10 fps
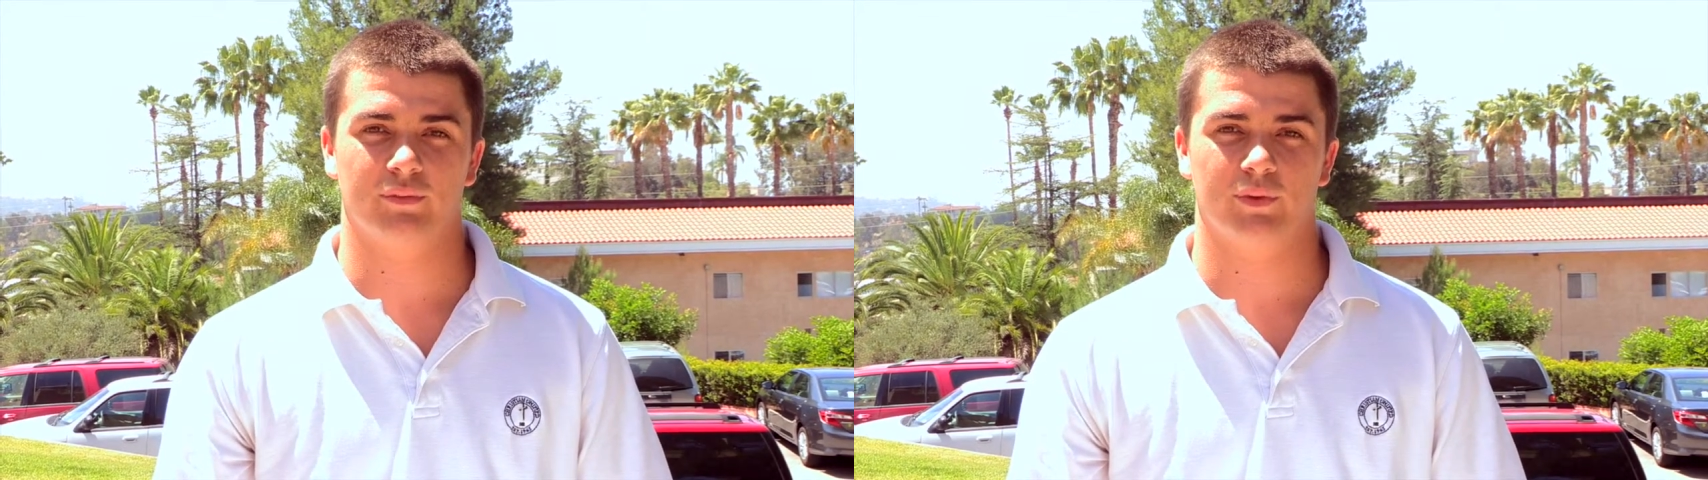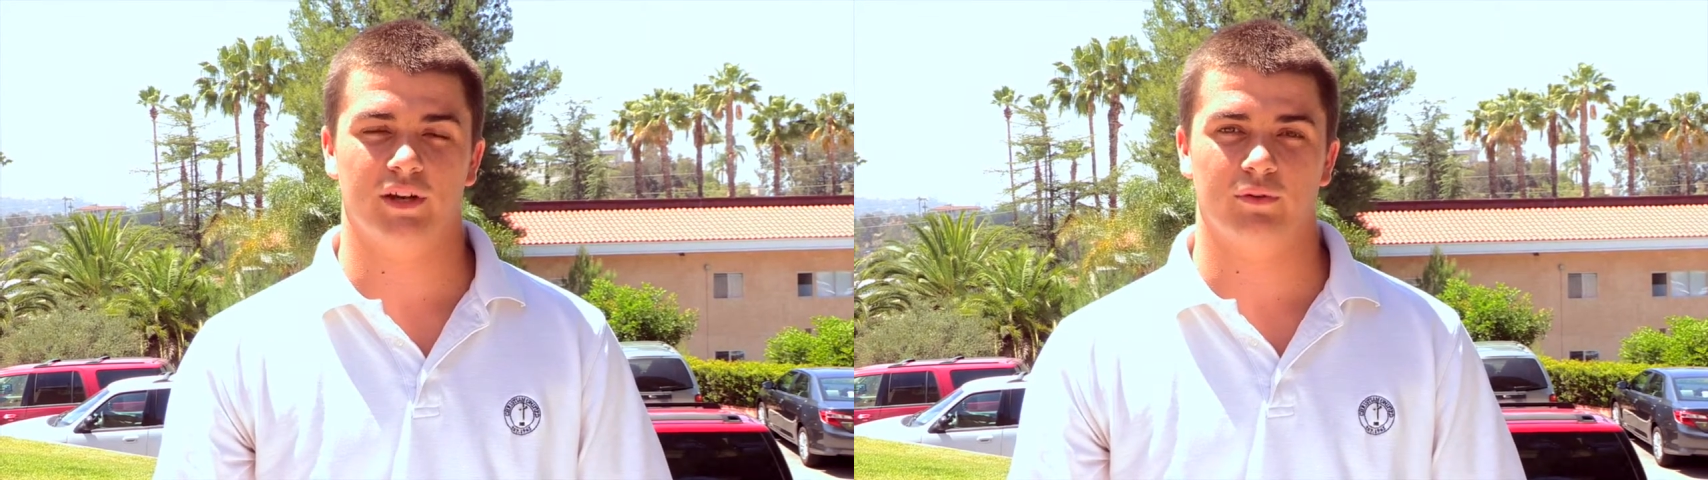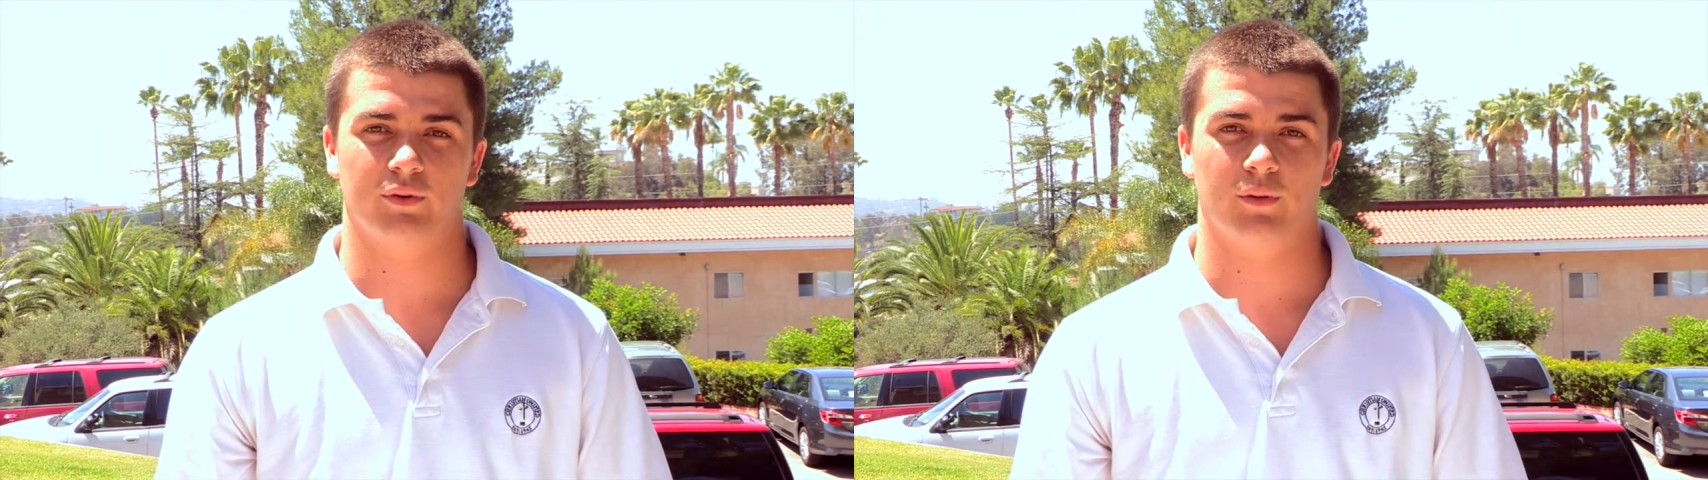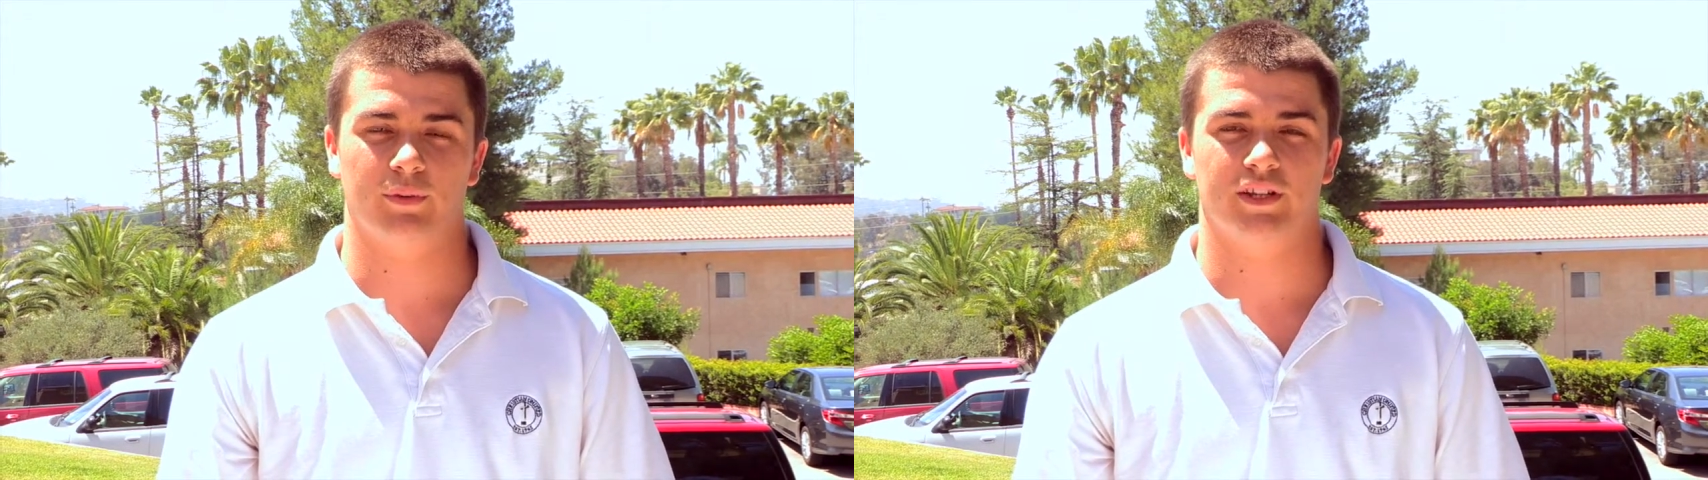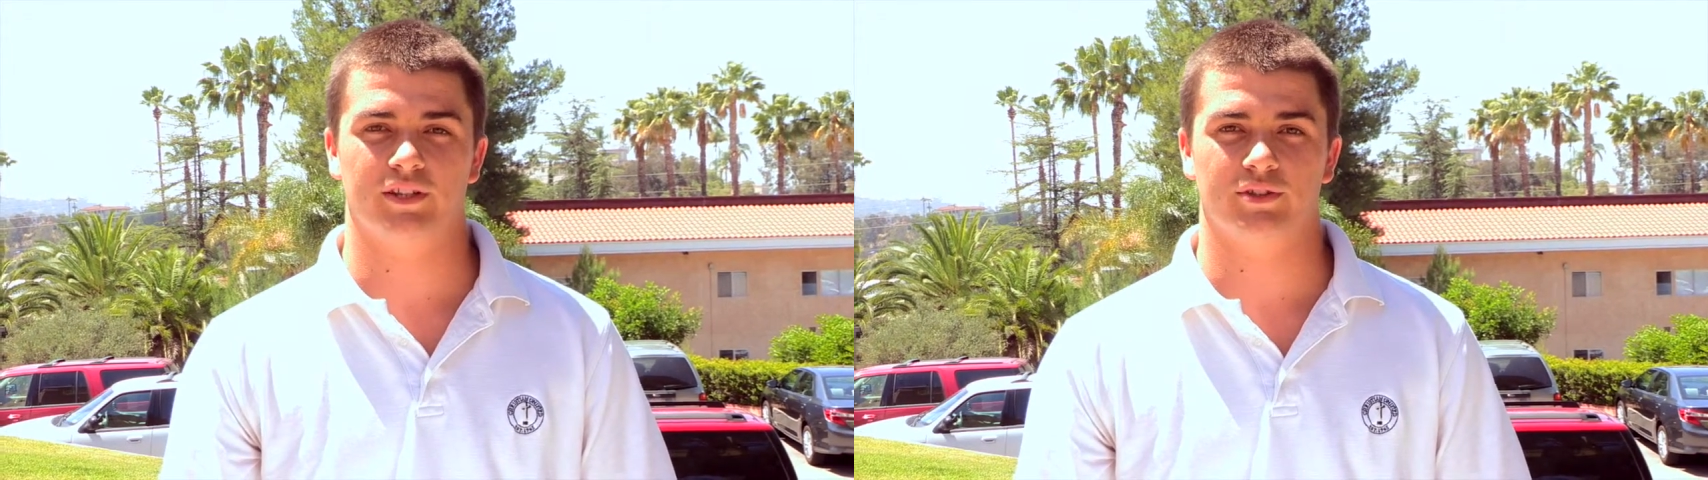and we have a great
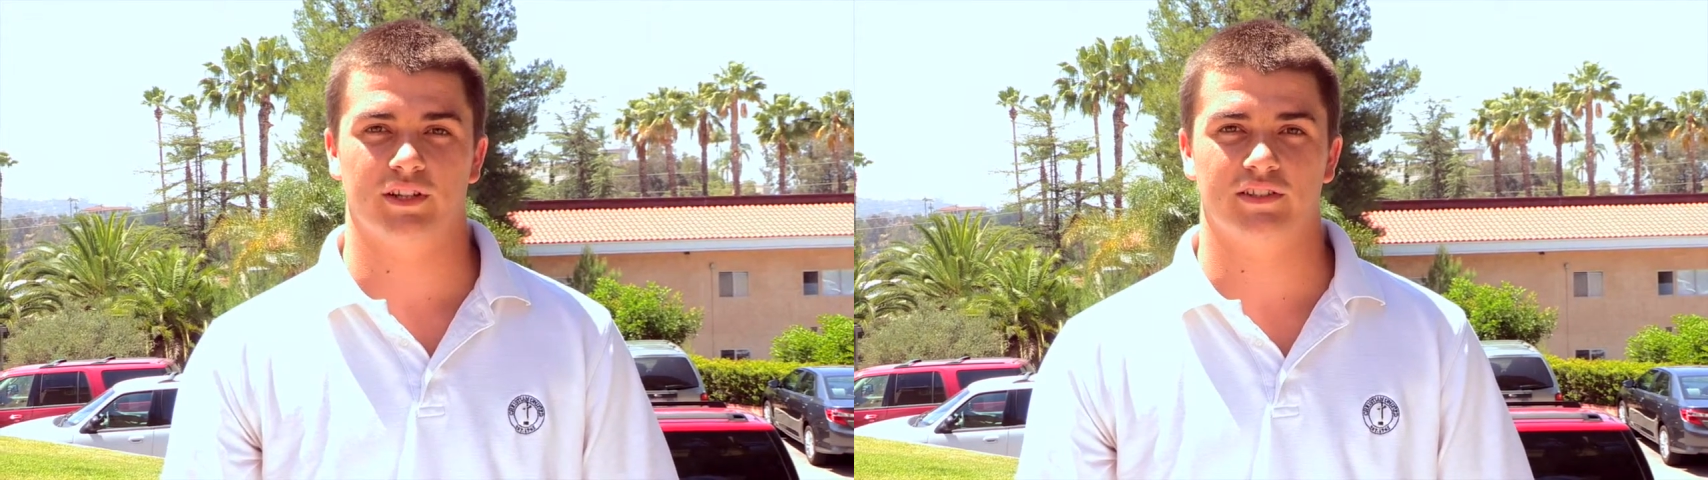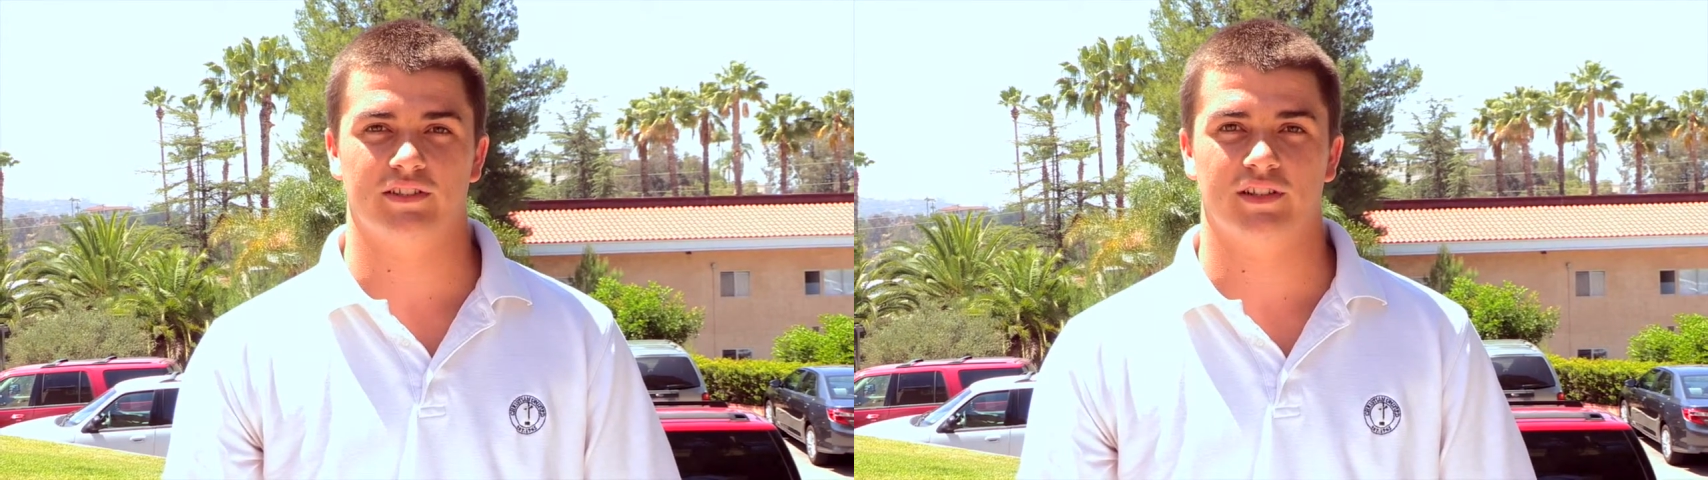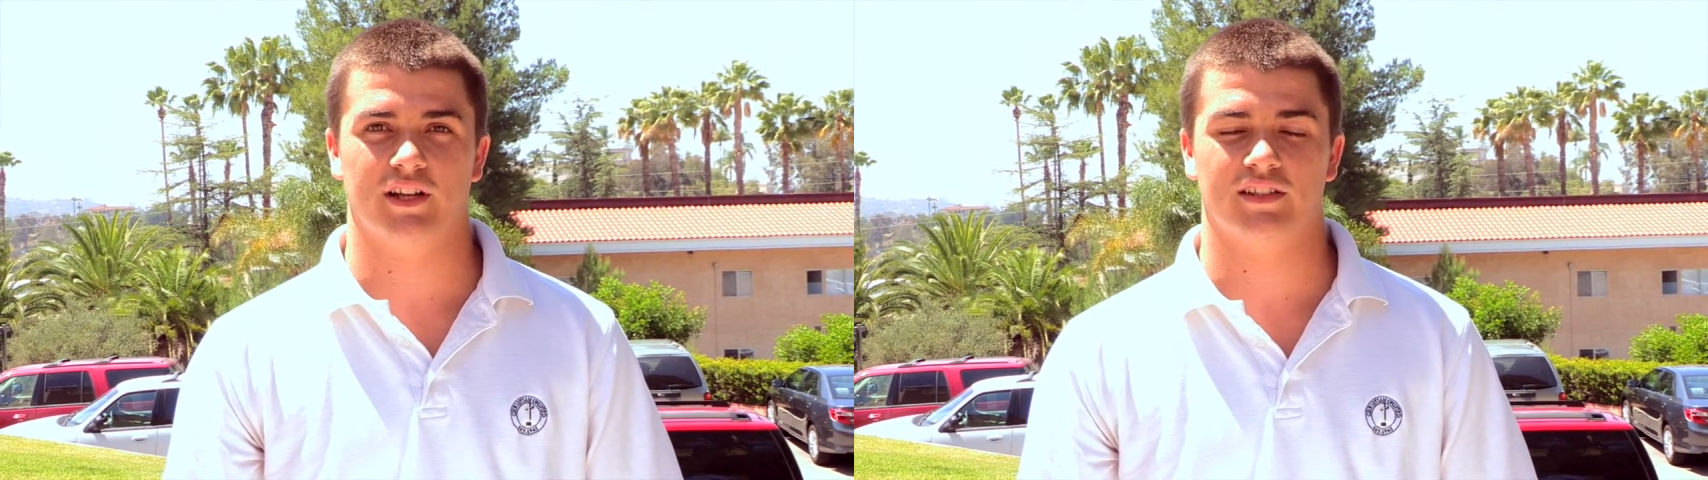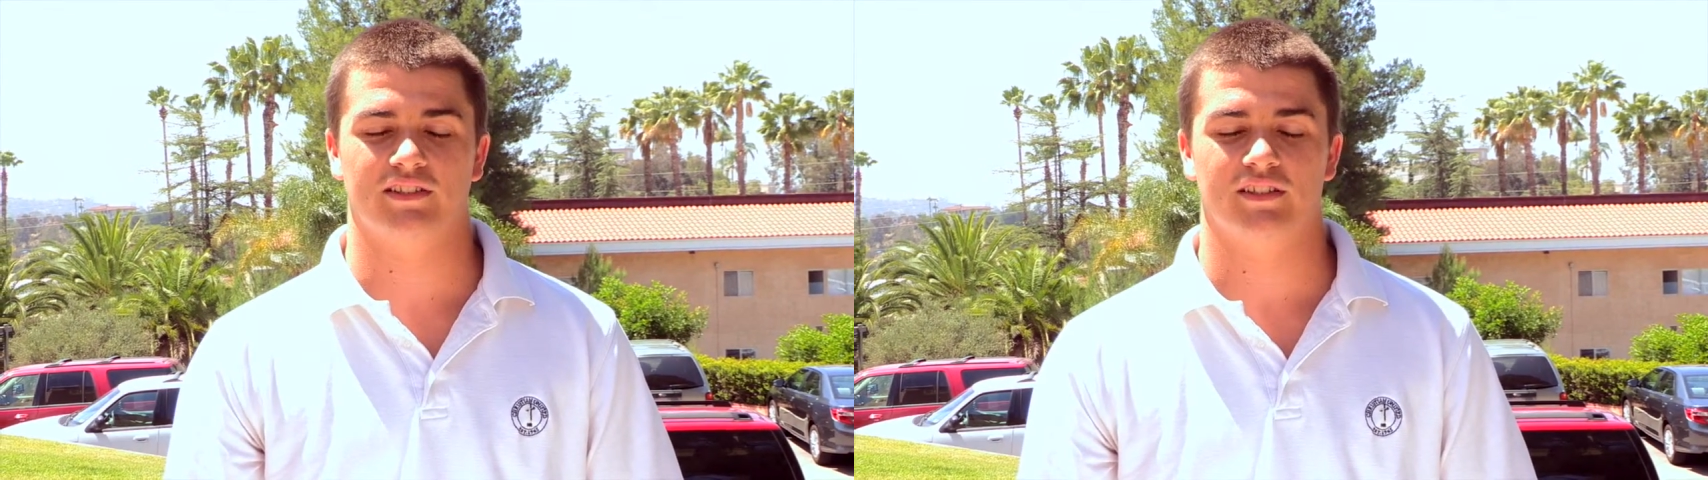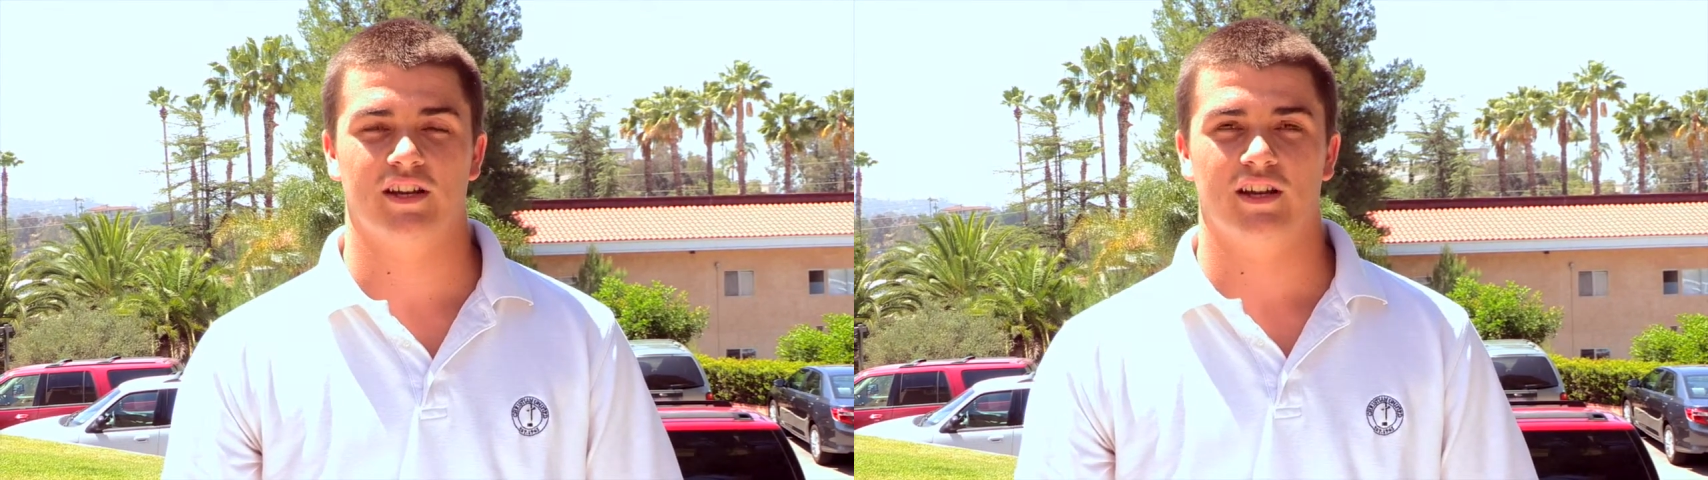potential as a class.